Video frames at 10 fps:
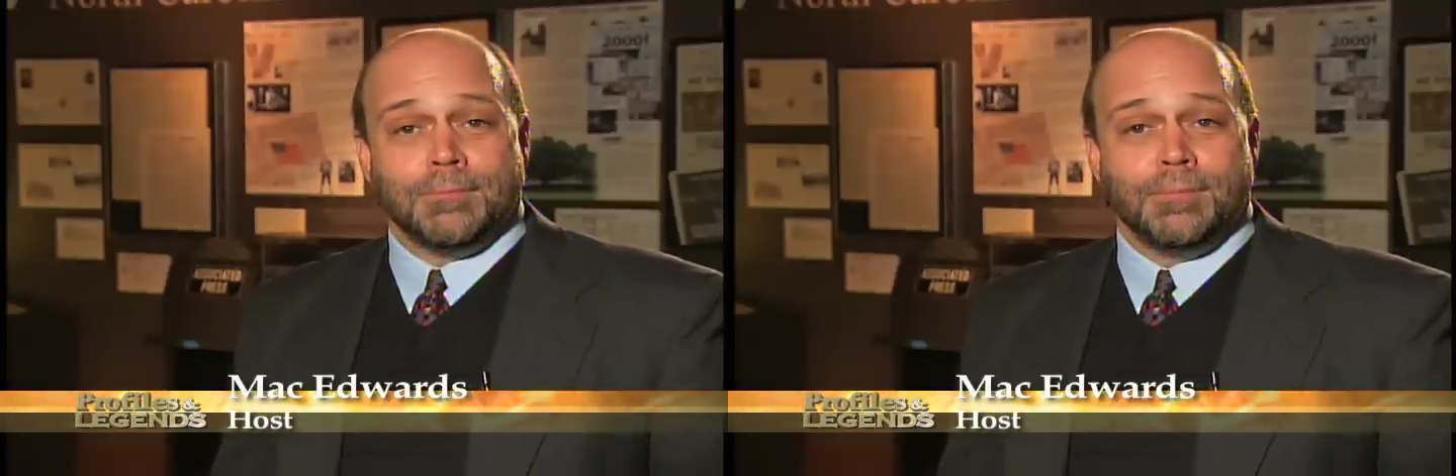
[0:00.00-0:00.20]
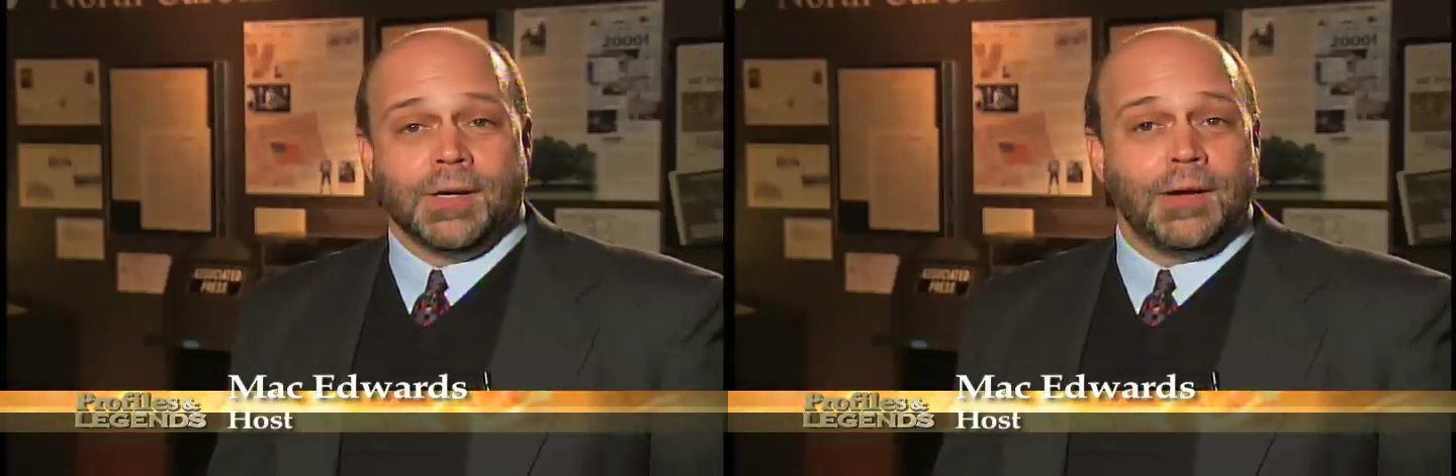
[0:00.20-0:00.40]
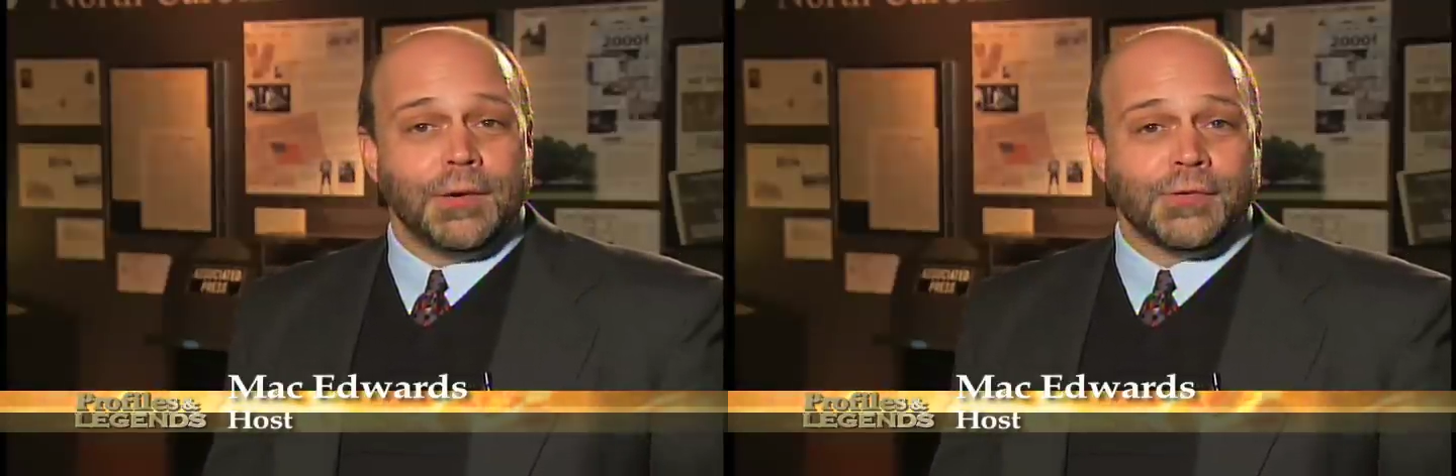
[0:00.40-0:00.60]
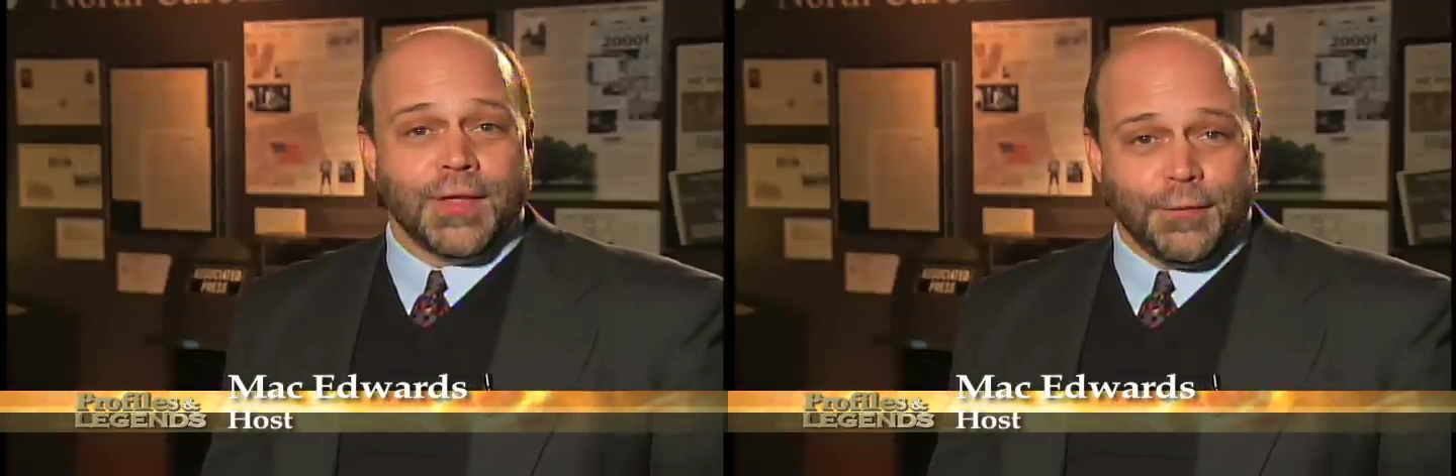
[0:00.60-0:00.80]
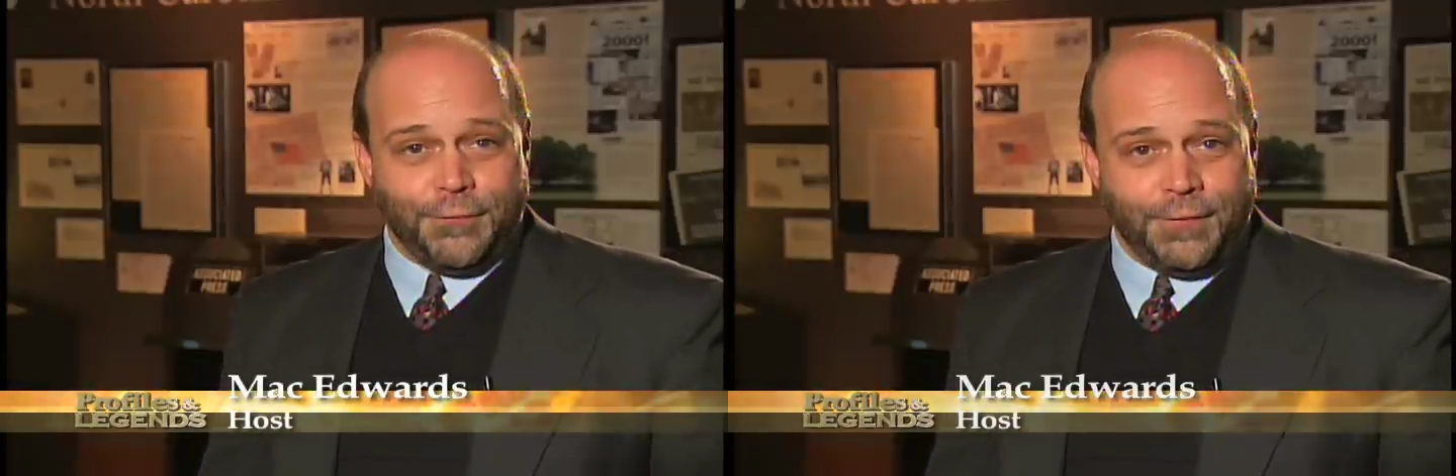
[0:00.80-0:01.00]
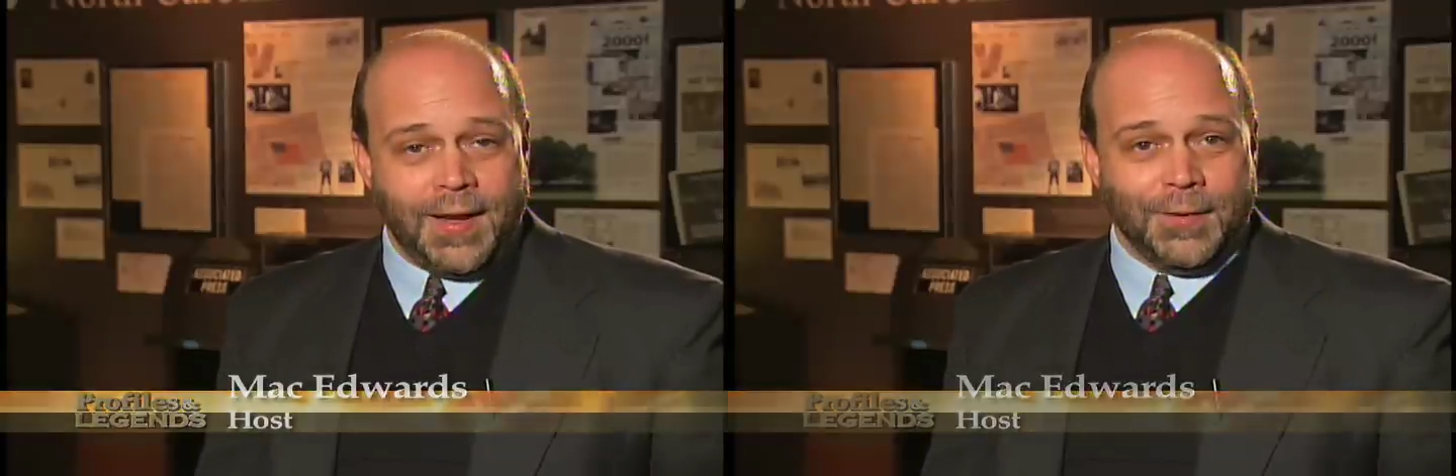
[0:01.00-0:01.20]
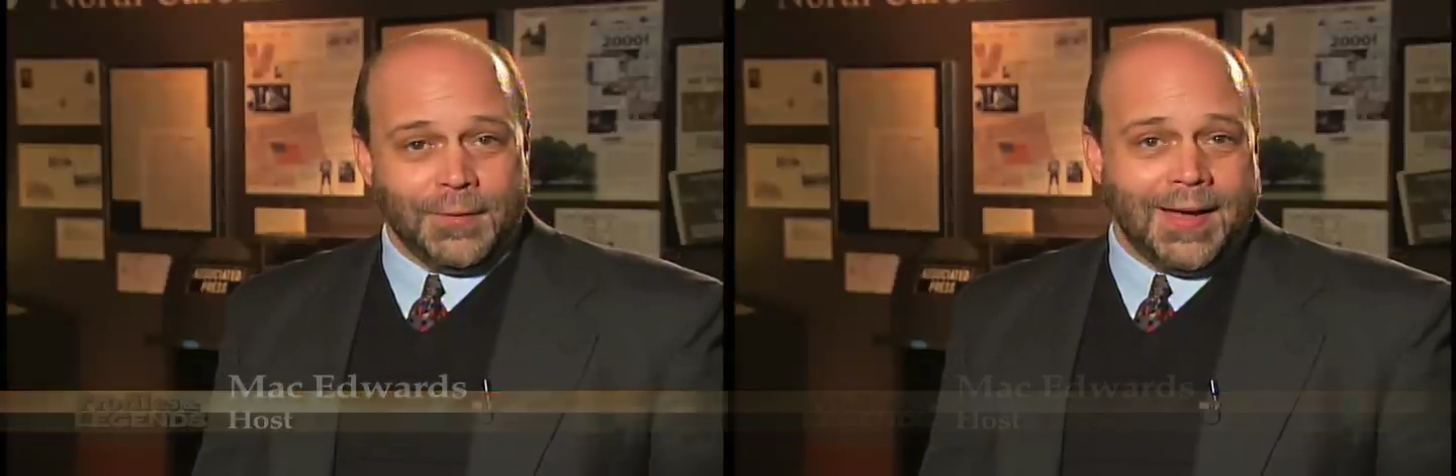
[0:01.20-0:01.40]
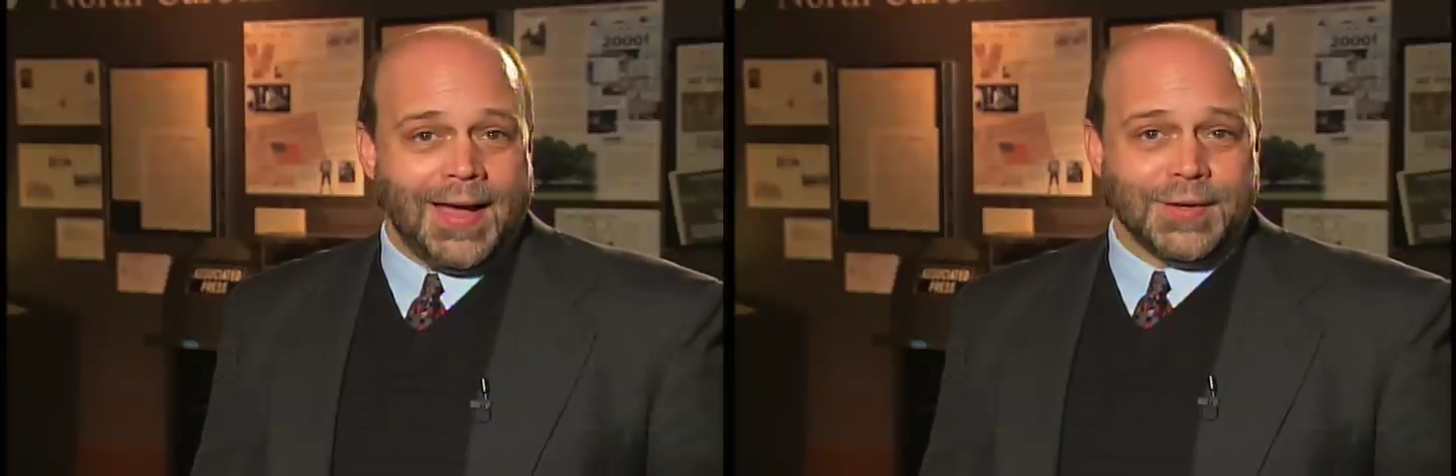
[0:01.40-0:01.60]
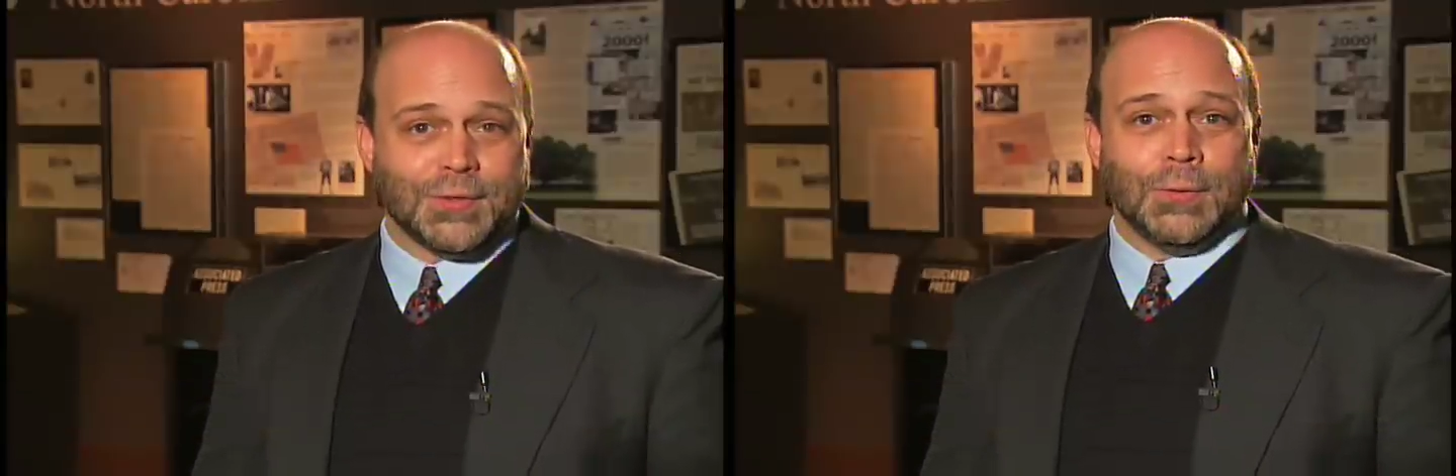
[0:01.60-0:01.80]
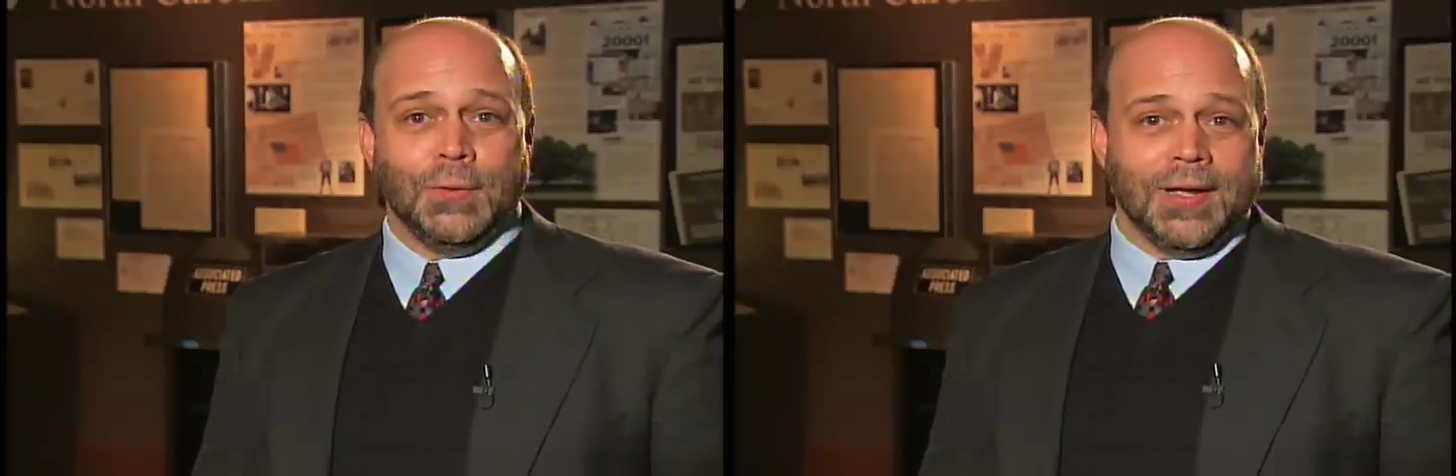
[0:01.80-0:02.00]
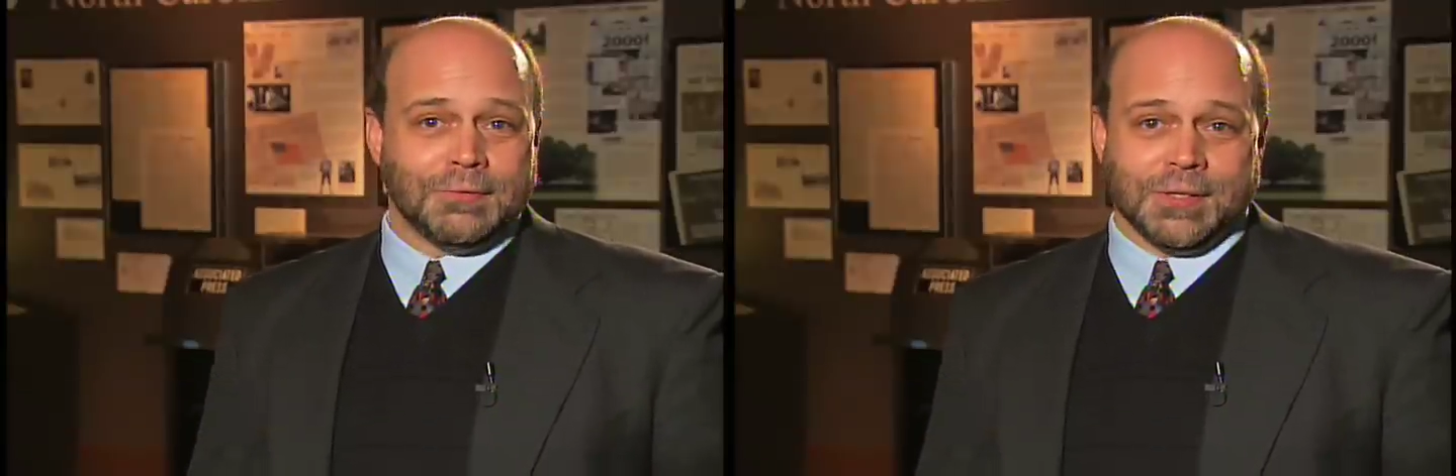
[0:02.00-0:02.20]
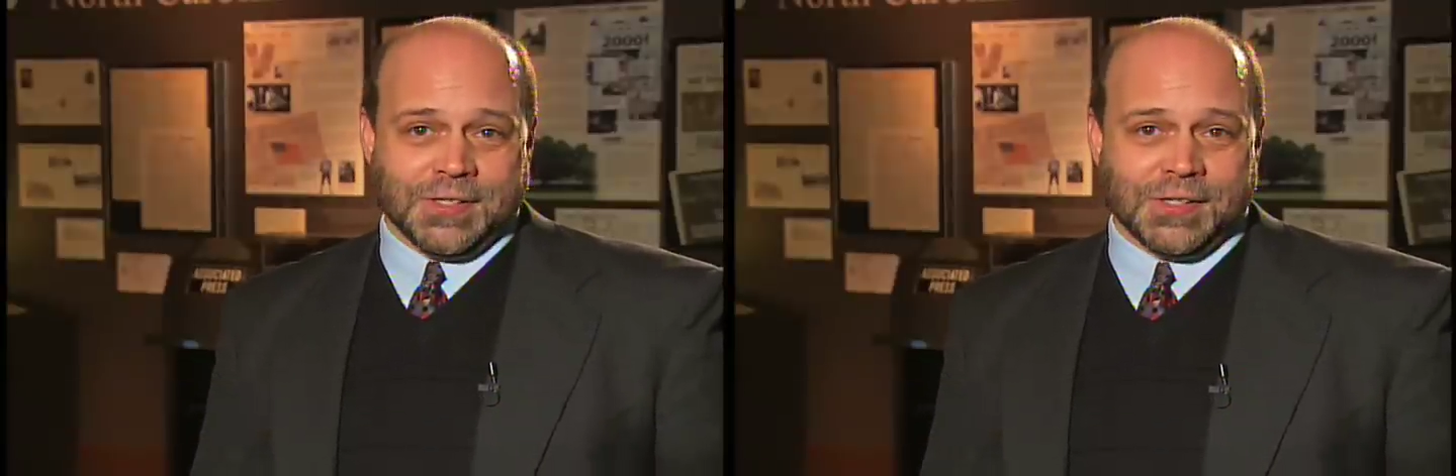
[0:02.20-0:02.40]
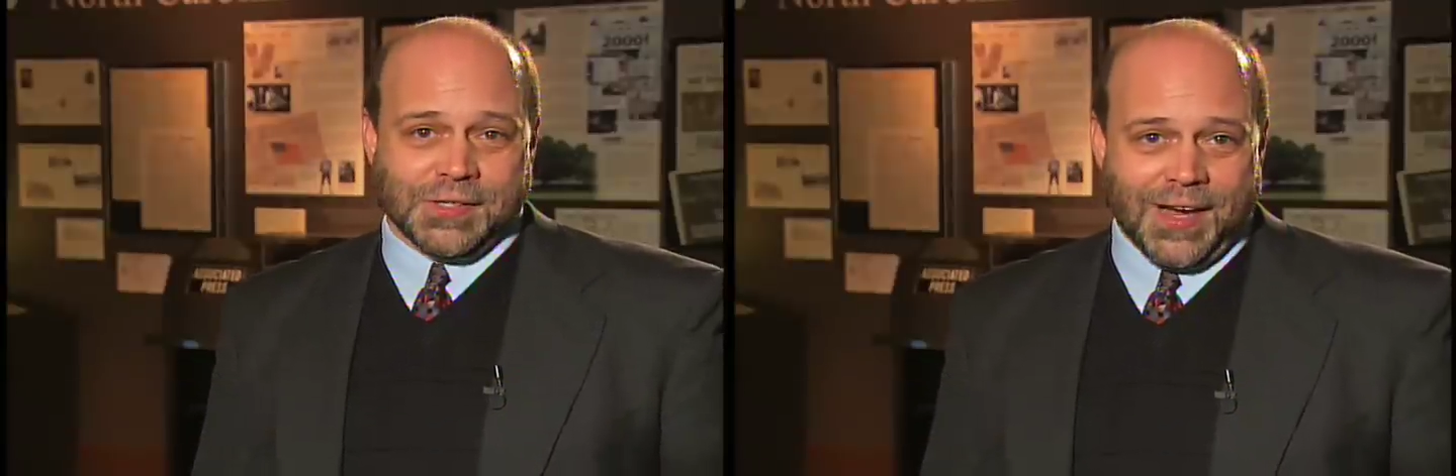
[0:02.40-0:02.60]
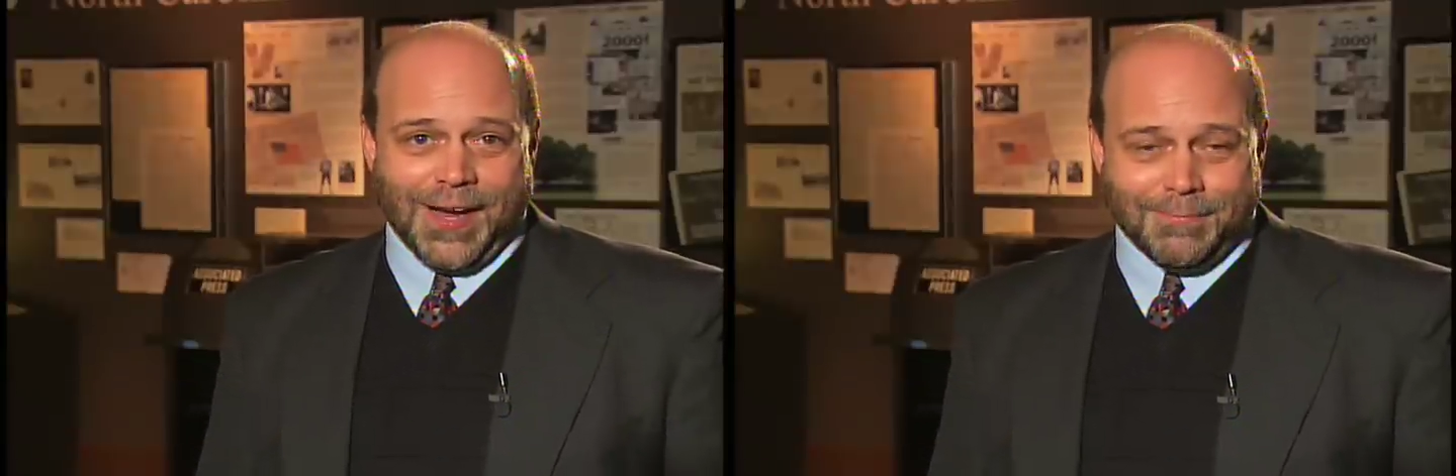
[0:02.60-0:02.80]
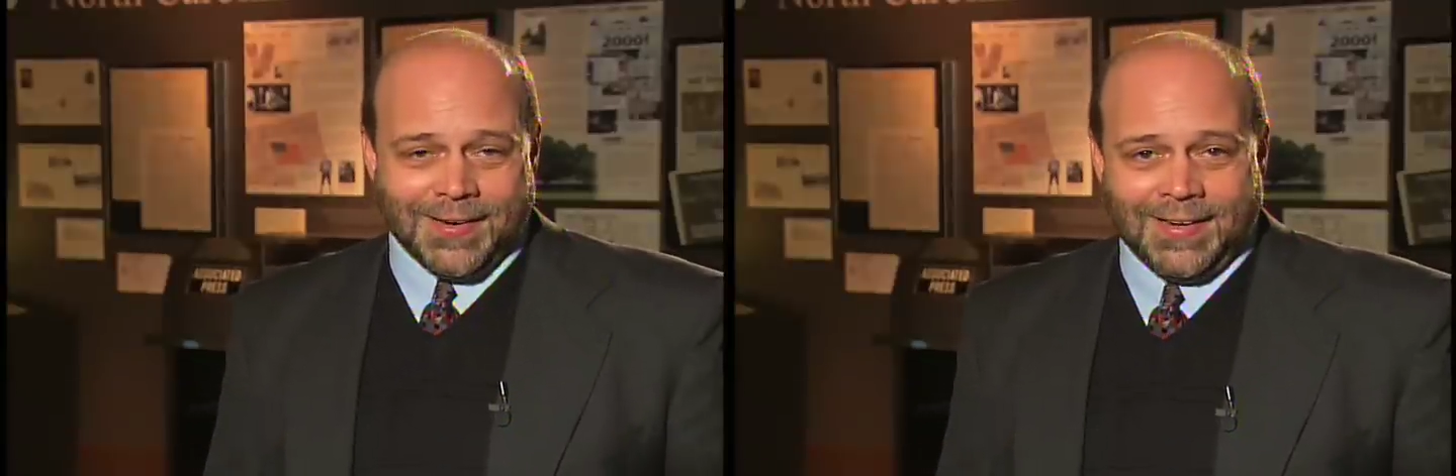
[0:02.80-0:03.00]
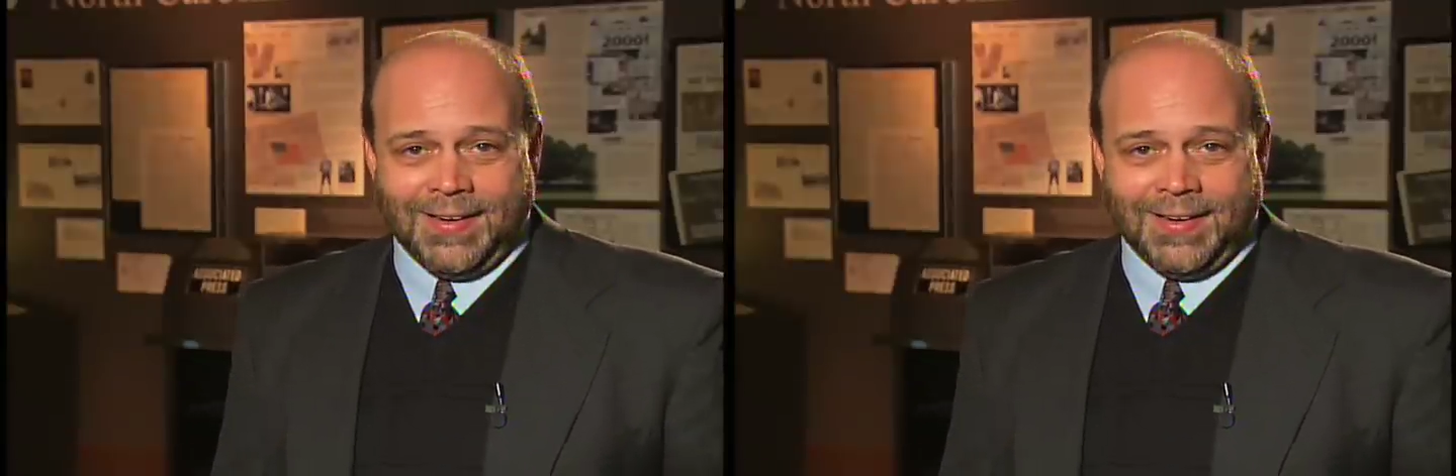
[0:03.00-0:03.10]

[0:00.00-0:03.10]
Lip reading: because they failed a high school entrance exam.